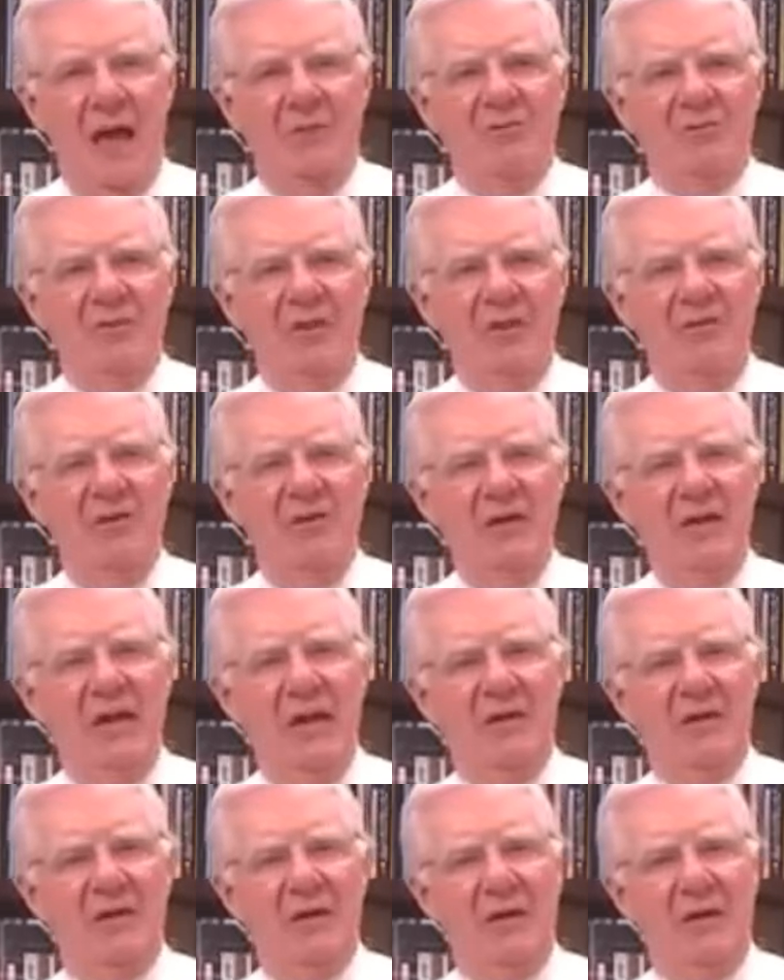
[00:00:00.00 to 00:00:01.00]
I was living
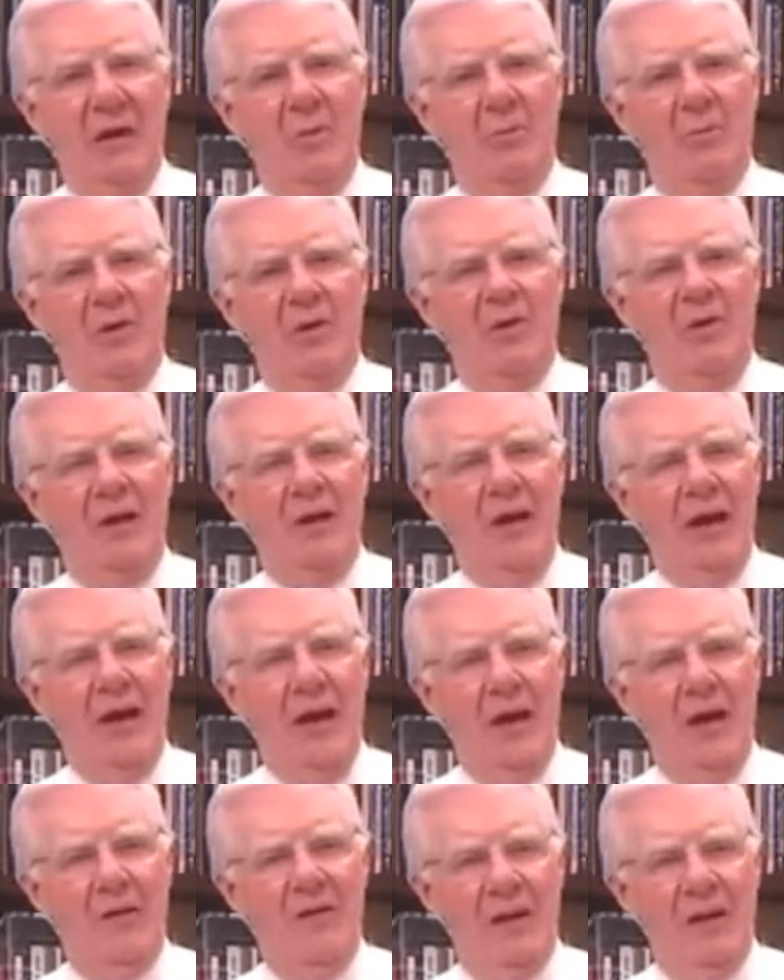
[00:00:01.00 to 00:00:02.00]
in England and I wondered,
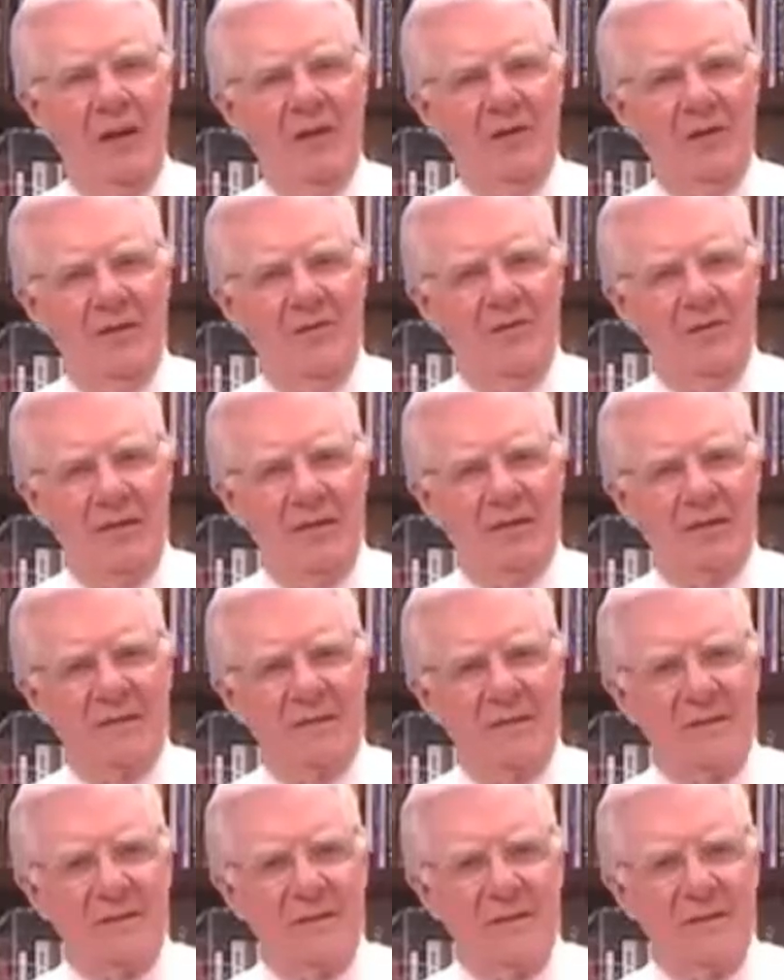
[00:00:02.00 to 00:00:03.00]
how did I do
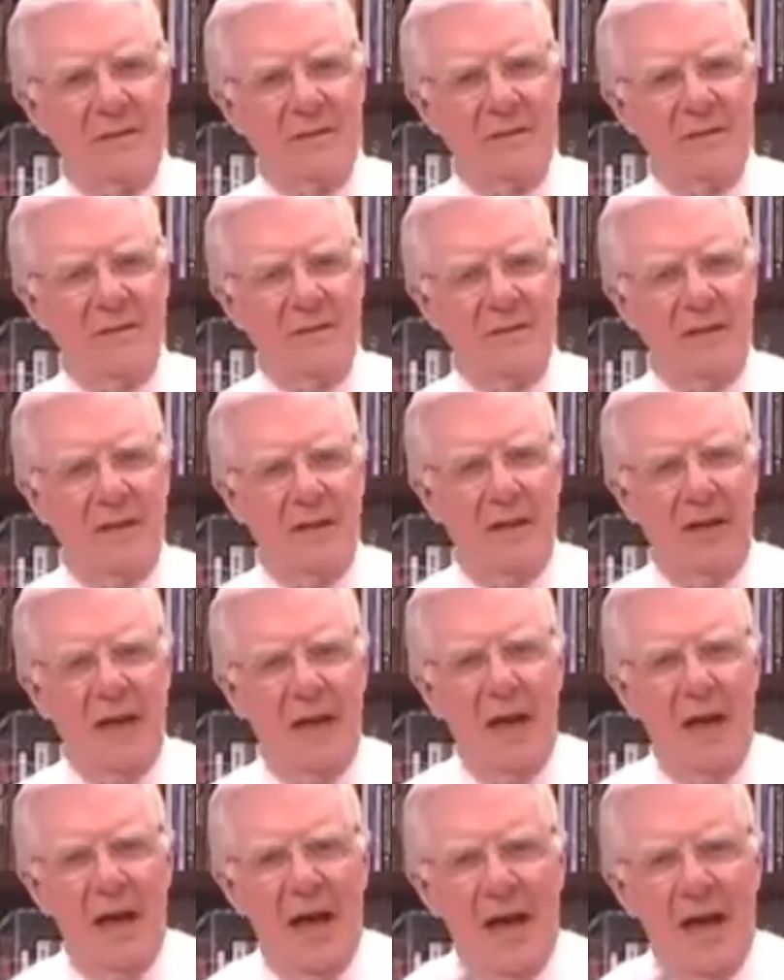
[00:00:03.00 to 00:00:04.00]
this?
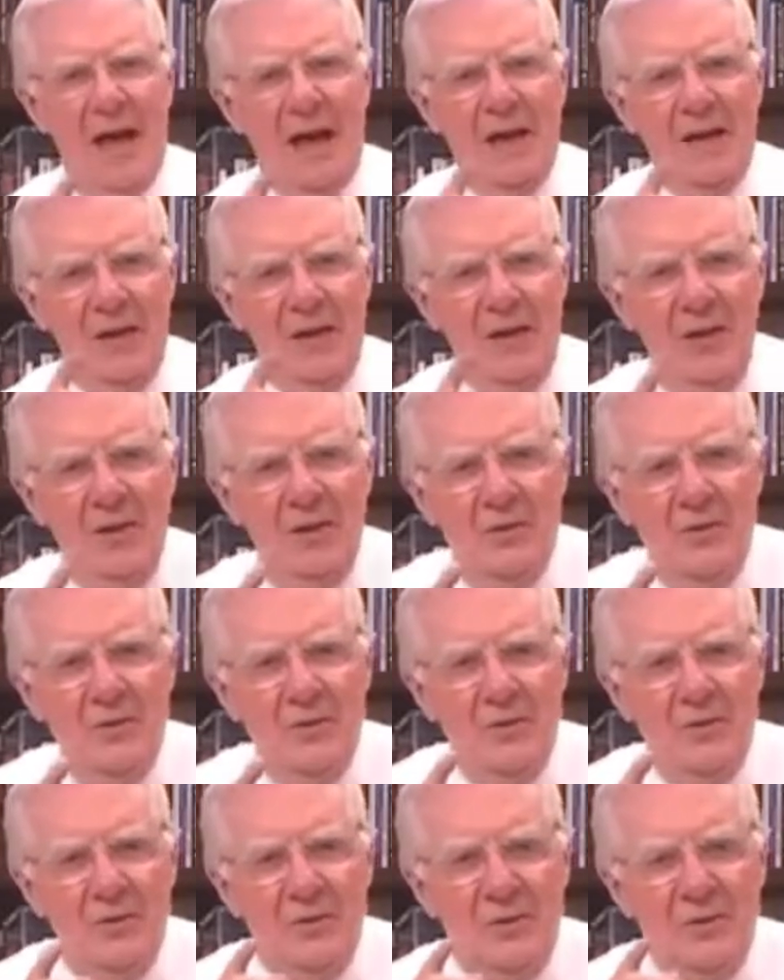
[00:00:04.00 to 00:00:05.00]
I
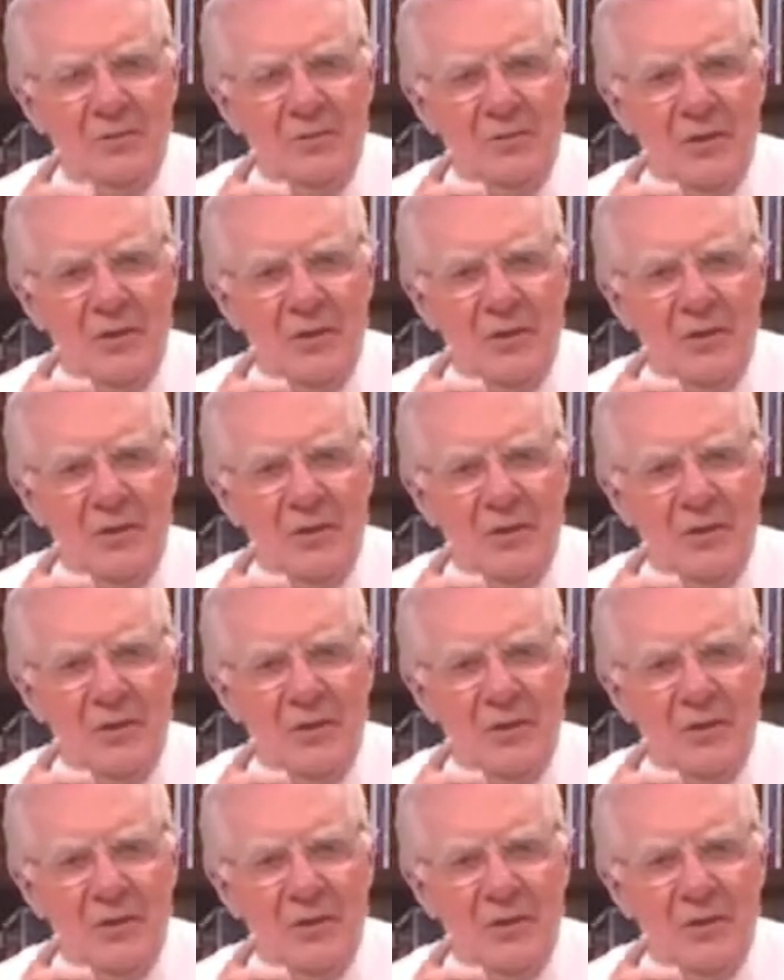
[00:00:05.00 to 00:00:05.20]
knew